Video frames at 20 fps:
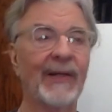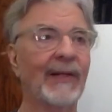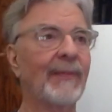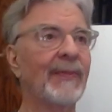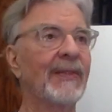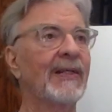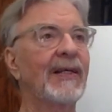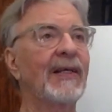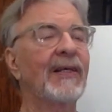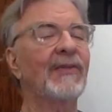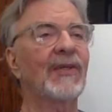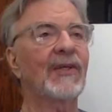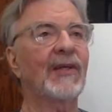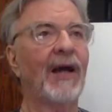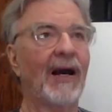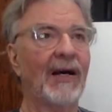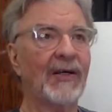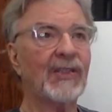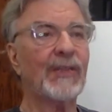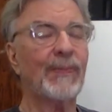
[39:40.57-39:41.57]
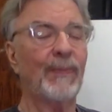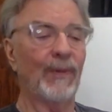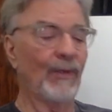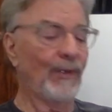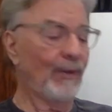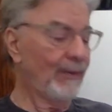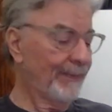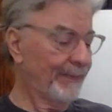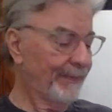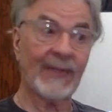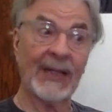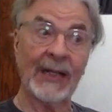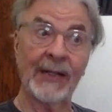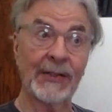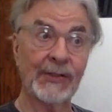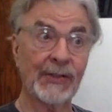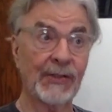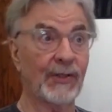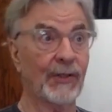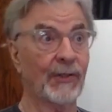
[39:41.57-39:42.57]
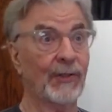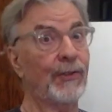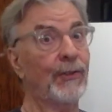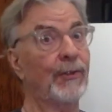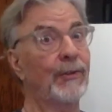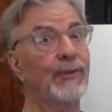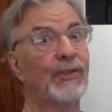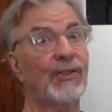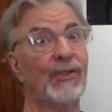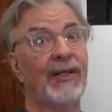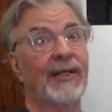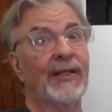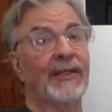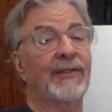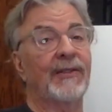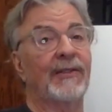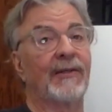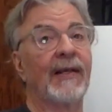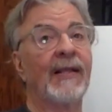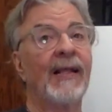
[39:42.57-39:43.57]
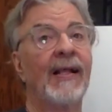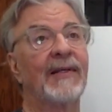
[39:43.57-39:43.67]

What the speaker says: In the gospel, this is a huge thing too.